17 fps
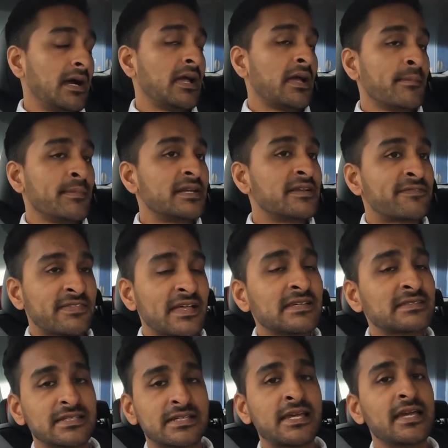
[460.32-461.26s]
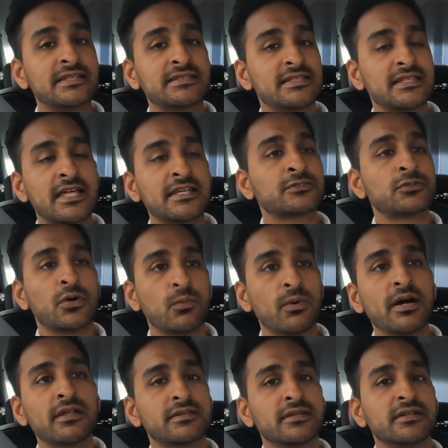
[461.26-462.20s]
I mean, if that's the case, then that's not
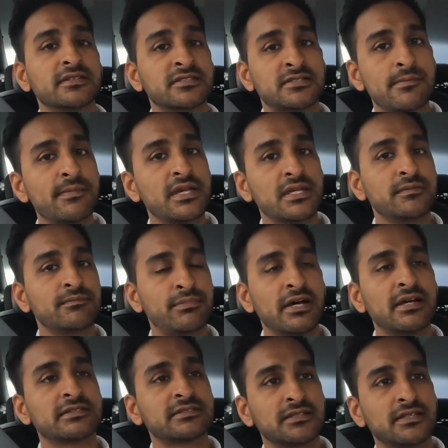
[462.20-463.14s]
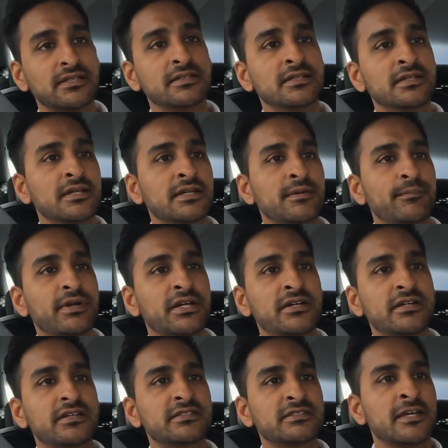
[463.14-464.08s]
worth it to me personally,
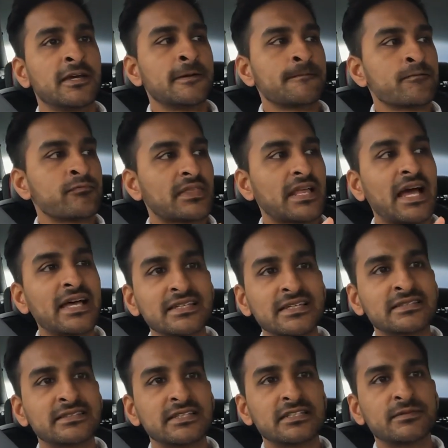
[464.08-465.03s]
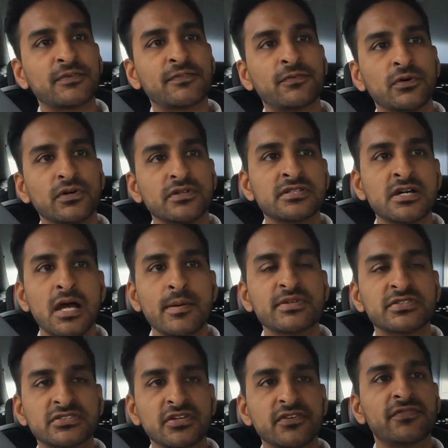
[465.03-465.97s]
because as I said before,
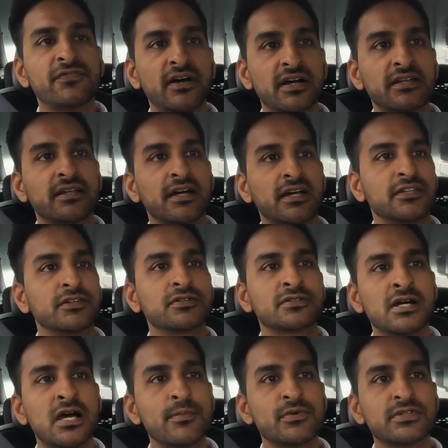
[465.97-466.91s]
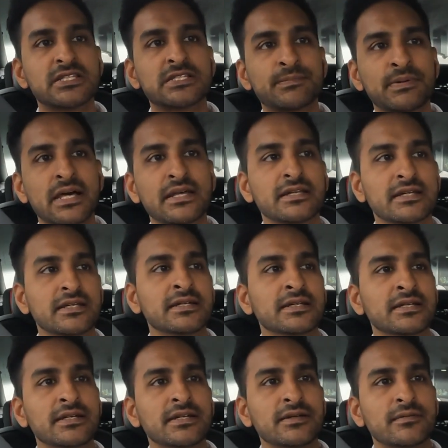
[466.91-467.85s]
time is so finite. Your time on this planet
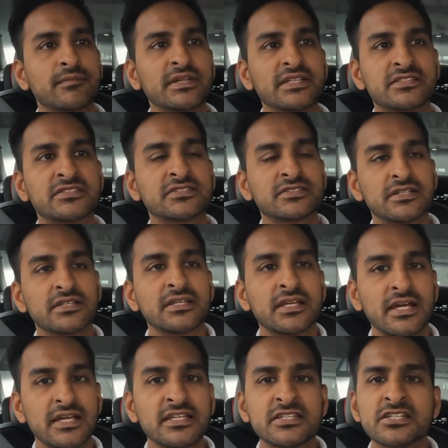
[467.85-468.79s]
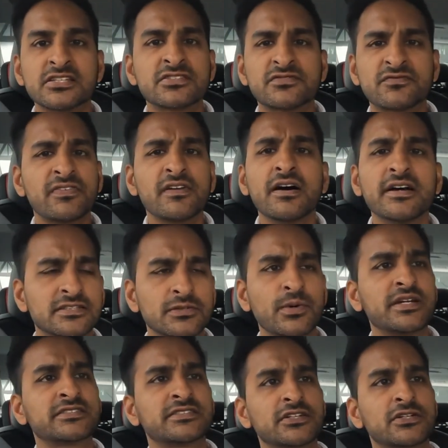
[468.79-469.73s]
means like it just flies
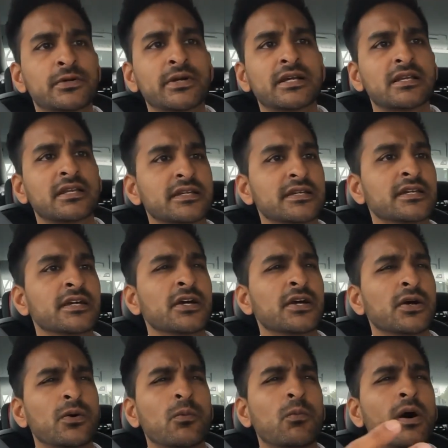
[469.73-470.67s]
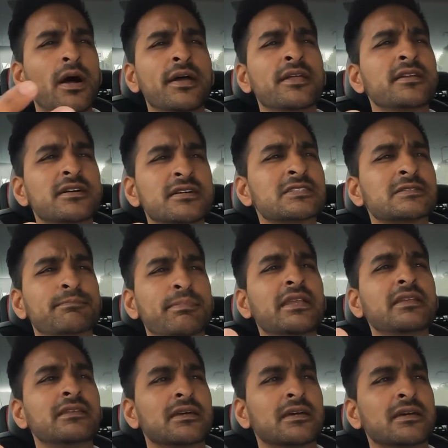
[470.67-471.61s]
away so quickly. Why not
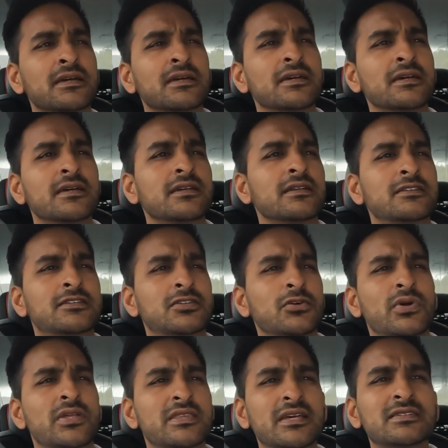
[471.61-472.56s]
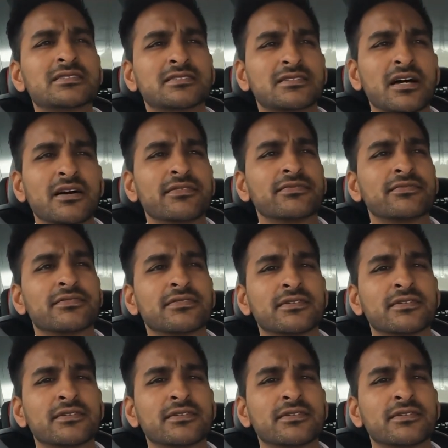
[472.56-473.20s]
spend it doing this stuff